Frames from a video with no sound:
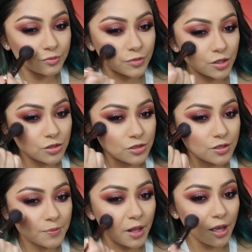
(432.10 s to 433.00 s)
And just
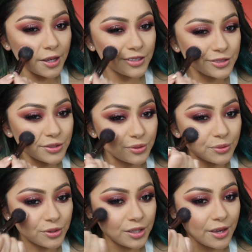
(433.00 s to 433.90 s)
apply it
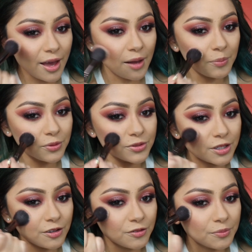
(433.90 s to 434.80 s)
to the apples
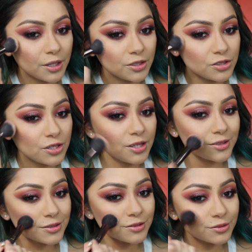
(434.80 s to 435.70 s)
of my
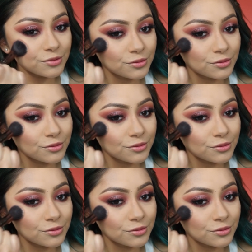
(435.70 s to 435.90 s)
cheeks.